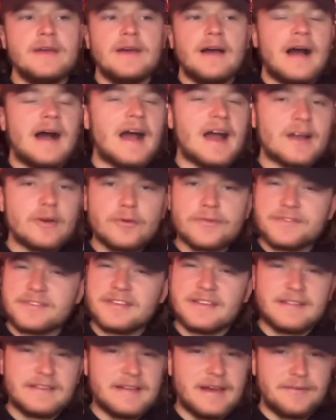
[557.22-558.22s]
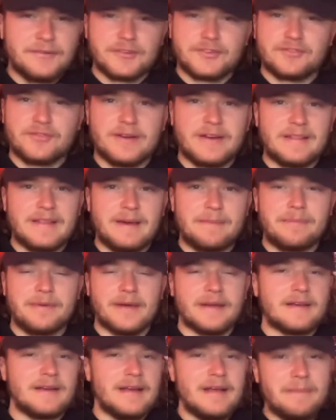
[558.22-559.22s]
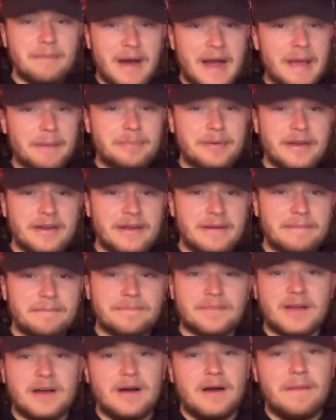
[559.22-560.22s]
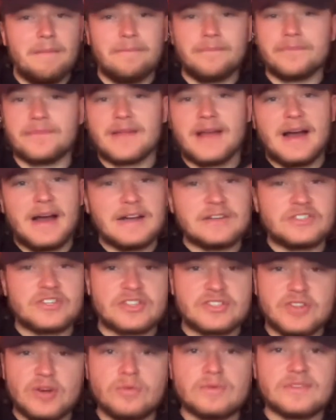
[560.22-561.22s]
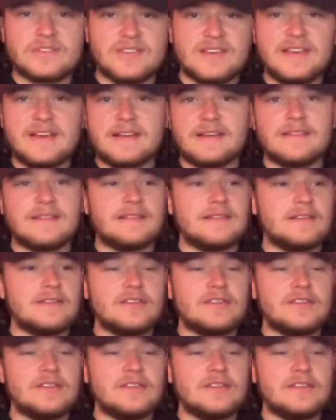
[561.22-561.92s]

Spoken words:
I don't see the Devils trading that pick, in my opinion. I just don't see it.